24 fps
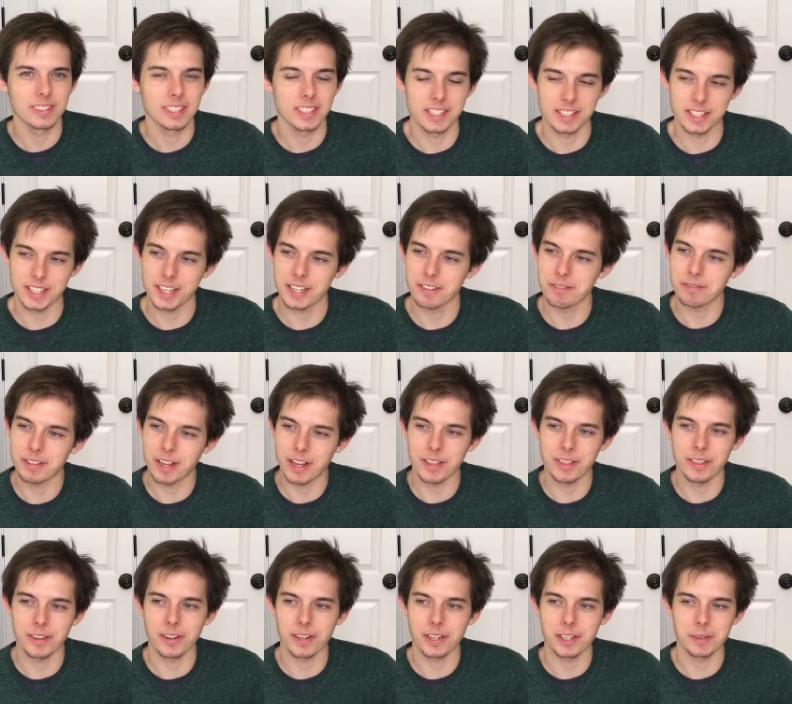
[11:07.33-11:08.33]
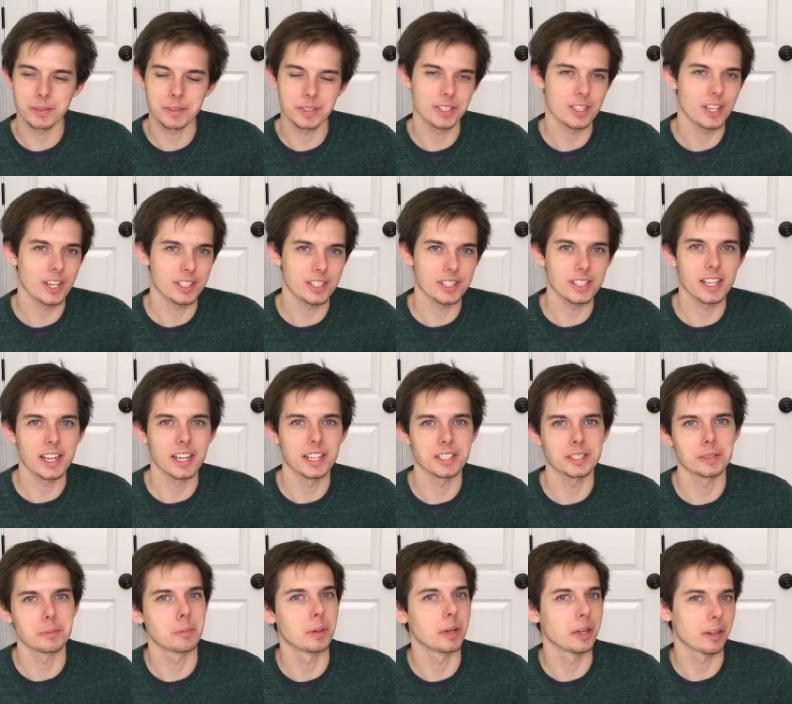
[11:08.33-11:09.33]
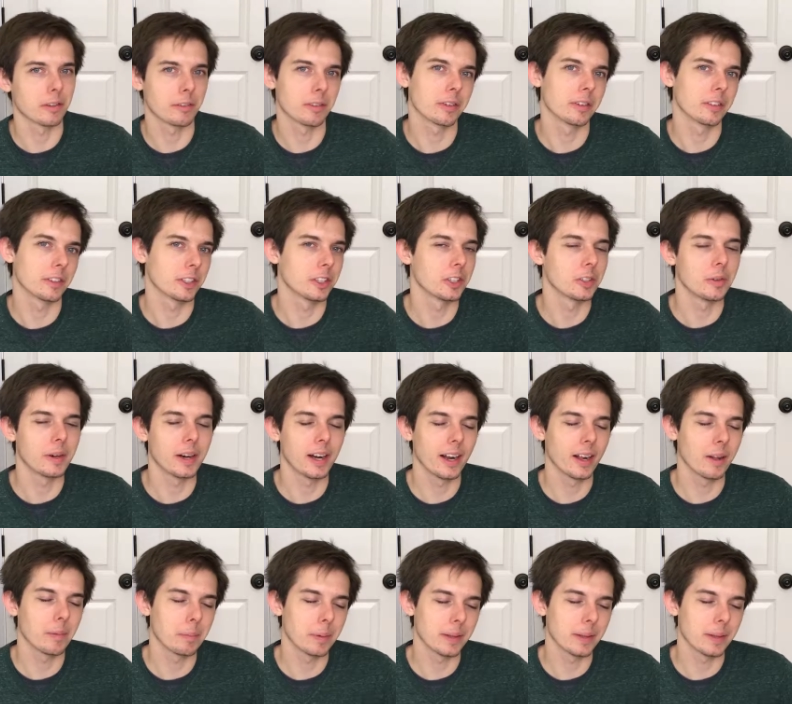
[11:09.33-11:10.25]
Because I, I thought he was Jesse Eisenberg for a little while,